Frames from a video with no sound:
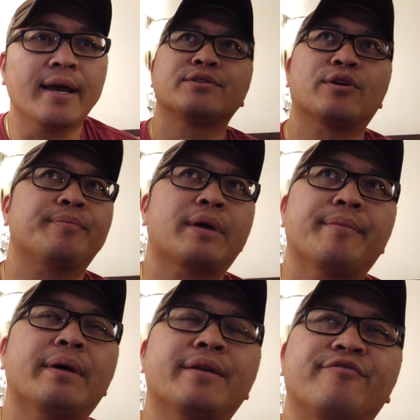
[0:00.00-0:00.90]
So
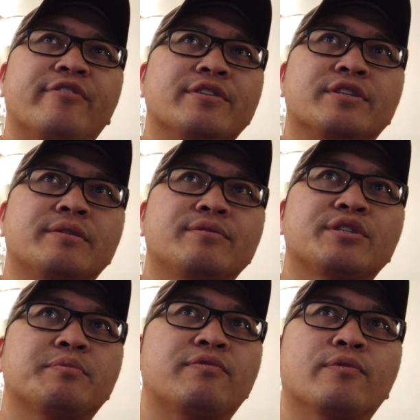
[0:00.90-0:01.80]
I might have fell asleep
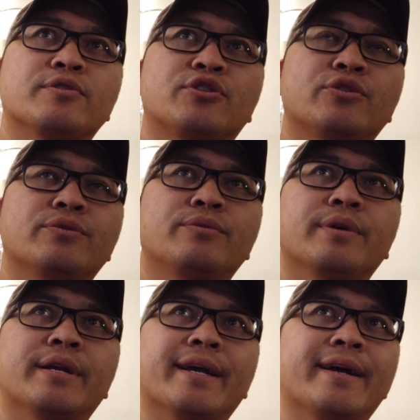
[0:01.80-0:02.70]
just before 2,
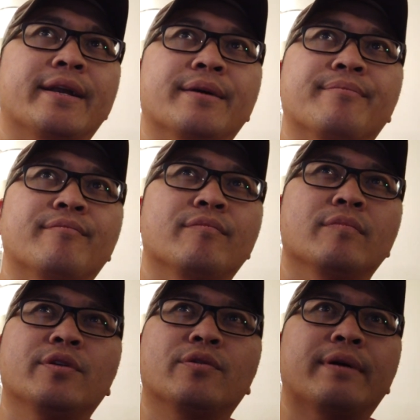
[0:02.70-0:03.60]
and I got up
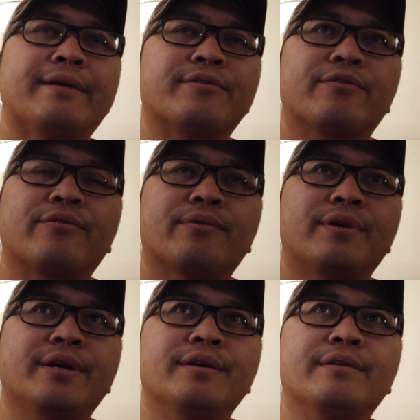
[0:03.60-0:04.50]
a little after
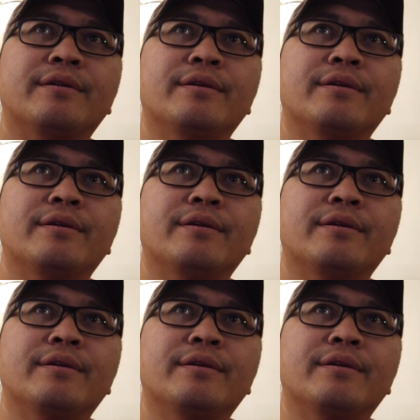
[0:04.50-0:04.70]
3,